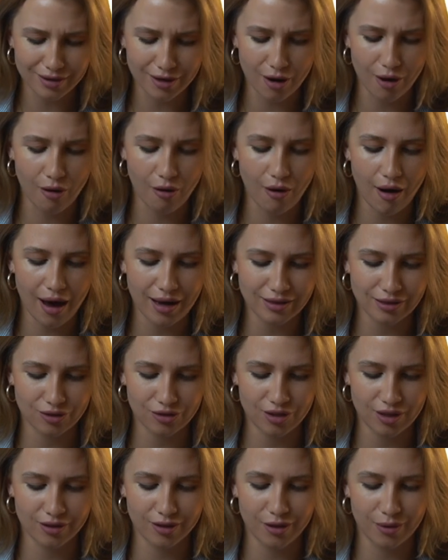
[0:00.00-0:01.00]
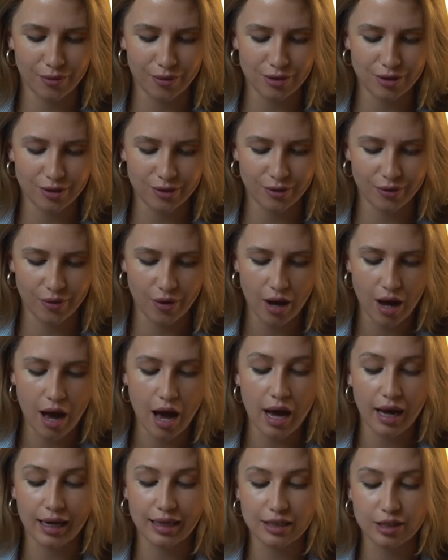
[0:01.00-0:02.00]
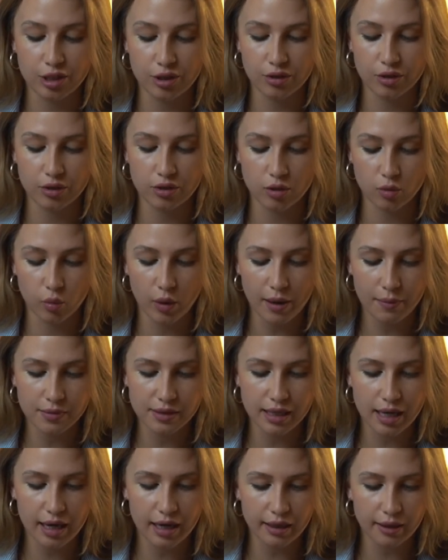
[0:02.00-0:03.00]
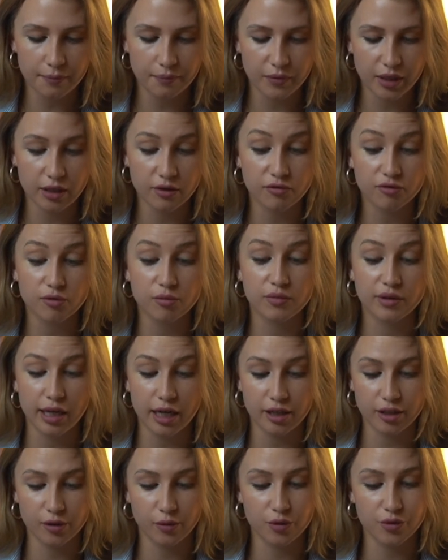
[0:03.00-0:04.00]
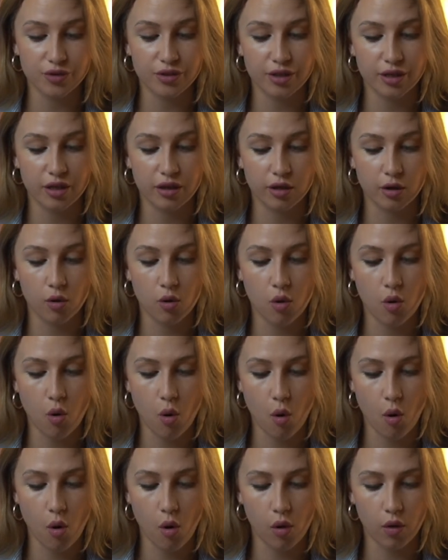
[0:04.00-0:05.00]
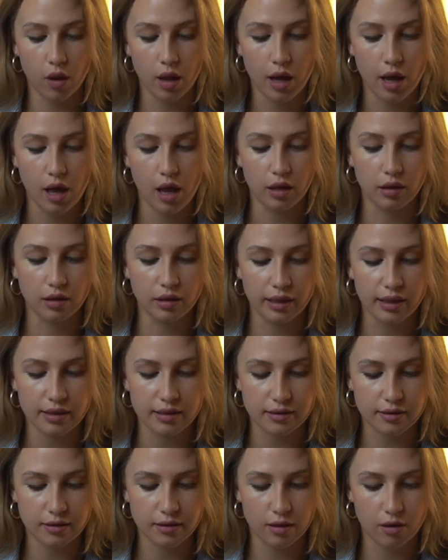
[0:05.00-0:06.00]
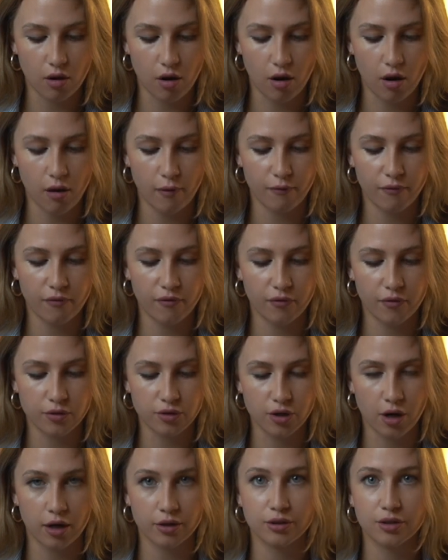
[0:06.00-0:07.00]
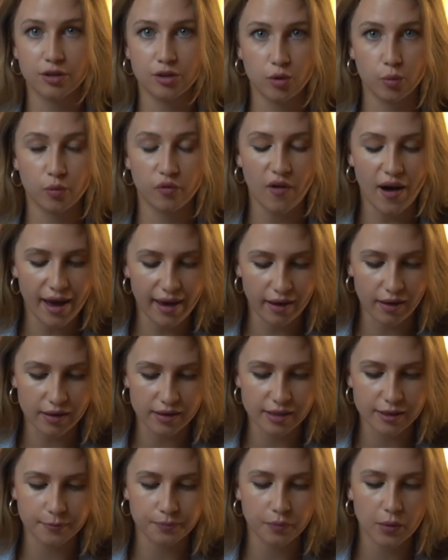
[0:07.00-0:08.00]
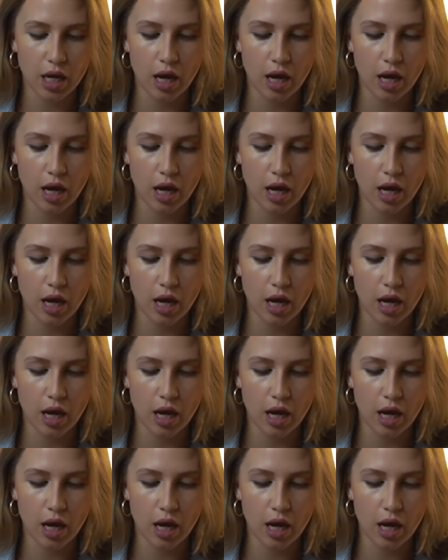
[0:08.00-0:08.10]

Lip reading: So I suggest going to continue to website, and from there you'll see the whole list of .cube files.